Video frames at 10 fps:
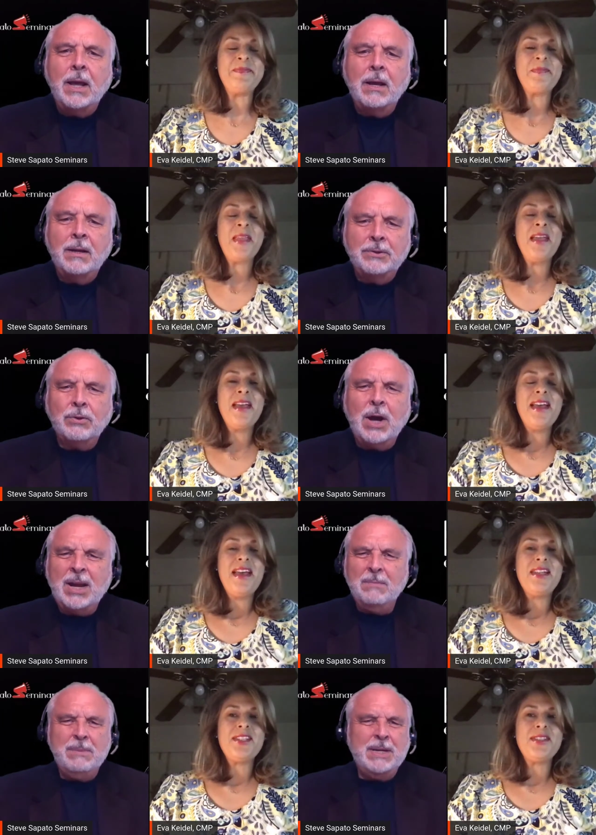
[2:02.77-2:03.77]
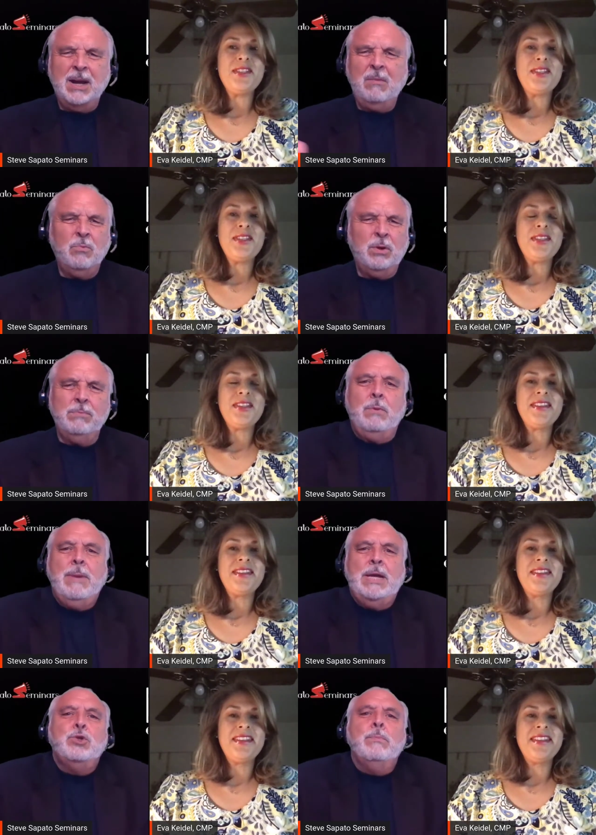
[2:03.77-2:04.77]
Speaker 1: Yeah. So how do you become? Well, I mean, what
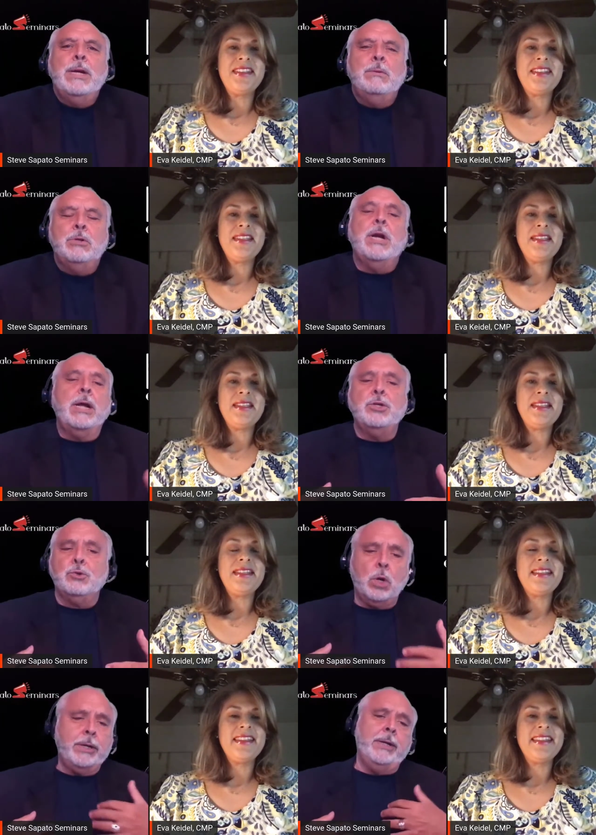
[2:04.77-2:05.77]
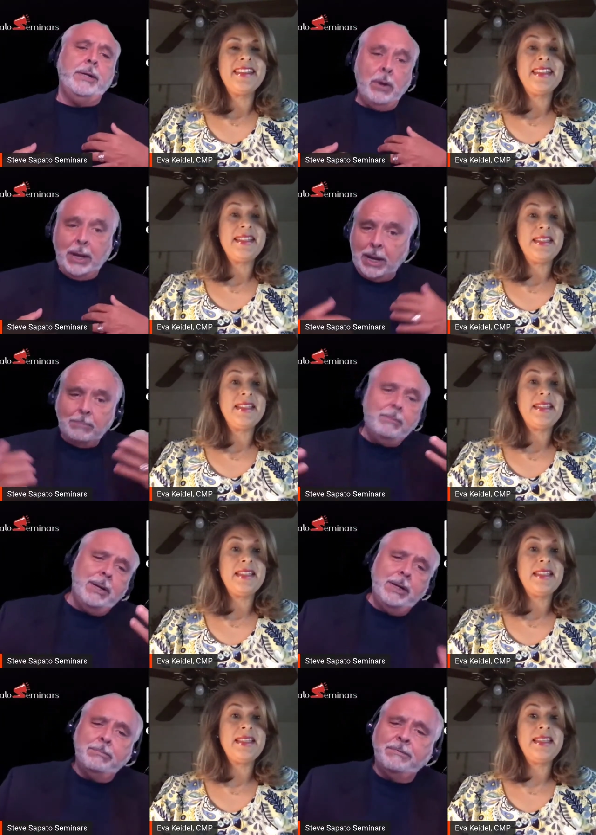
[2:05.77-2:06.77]
makes you a meeting? Can I just walk in and go, "Hey, I'm a
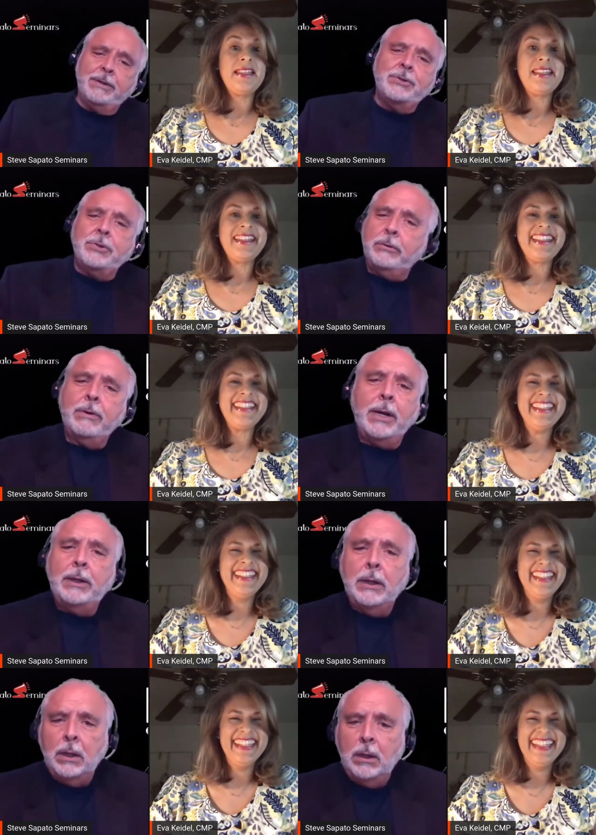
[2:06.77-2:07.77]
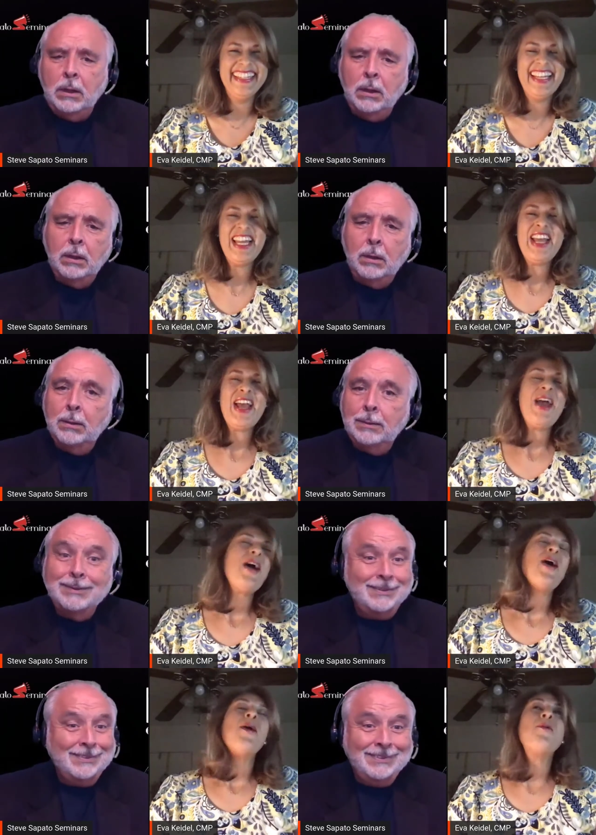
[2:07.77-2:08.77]
meeting professional," right?
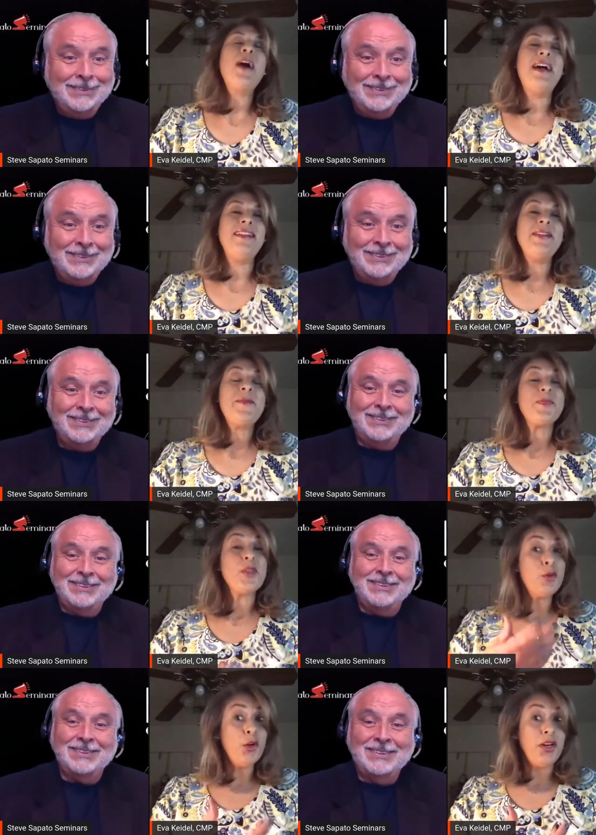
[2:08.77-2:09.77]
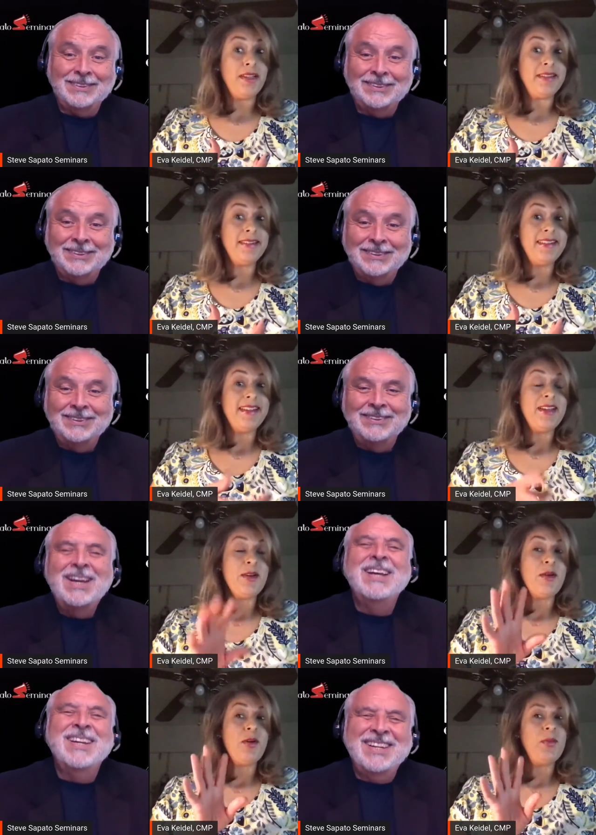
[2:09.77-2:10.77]
Speaker 2: Well, you could.
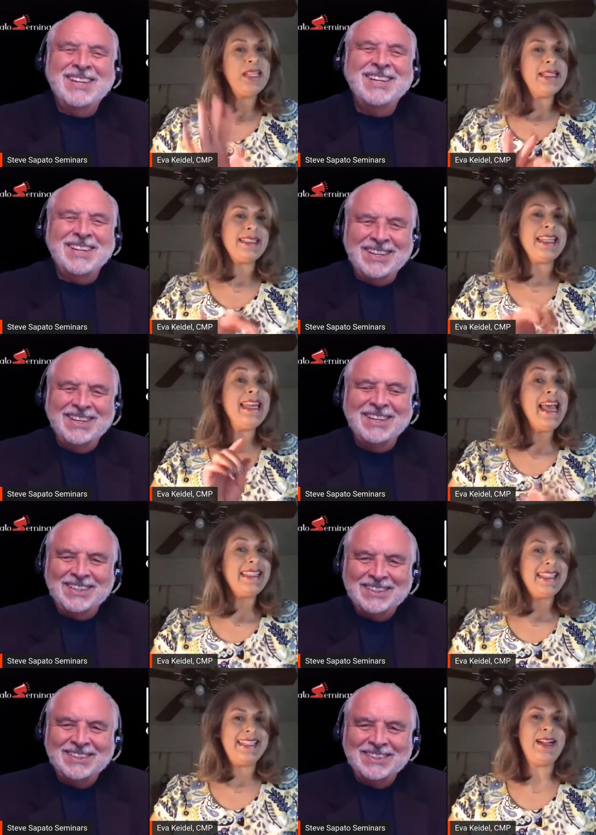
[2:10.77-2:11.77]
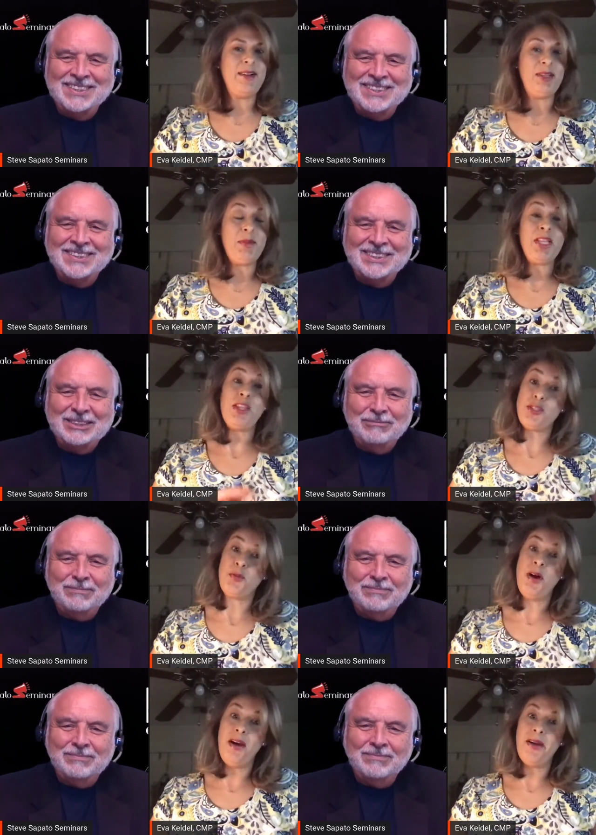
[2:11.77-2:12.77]
that doesn't necessarily mean that you
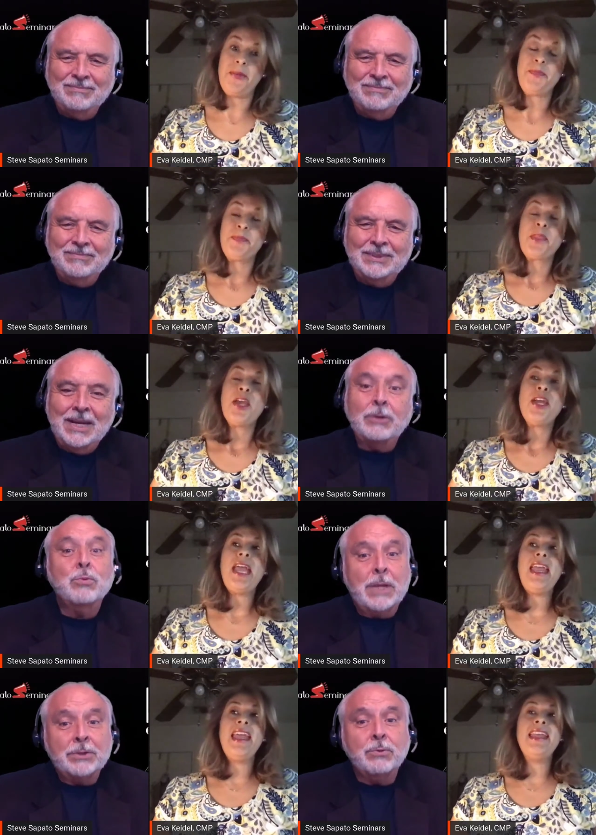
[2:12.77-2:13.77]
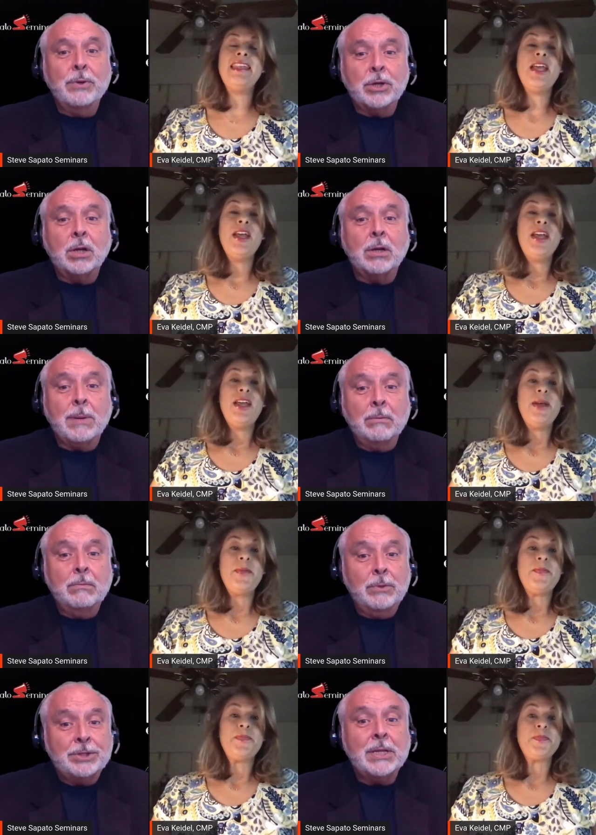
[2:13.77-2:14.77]
are. That's, and, that's what we
Speaker 1: talk about. We